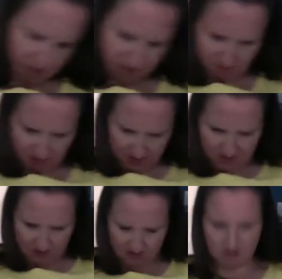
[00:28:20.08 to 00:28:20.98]
What
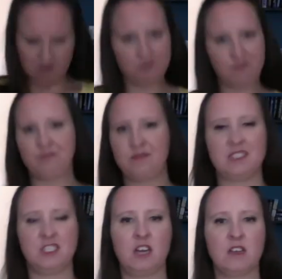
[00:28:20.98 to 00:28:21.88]
is the
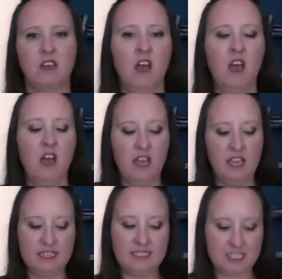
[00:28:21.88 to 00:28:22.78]
dog? In
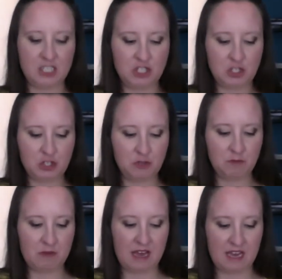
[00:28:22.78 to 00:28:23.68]
addition to
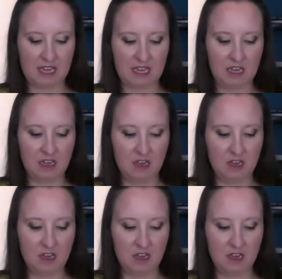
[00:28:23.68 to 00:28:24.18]
my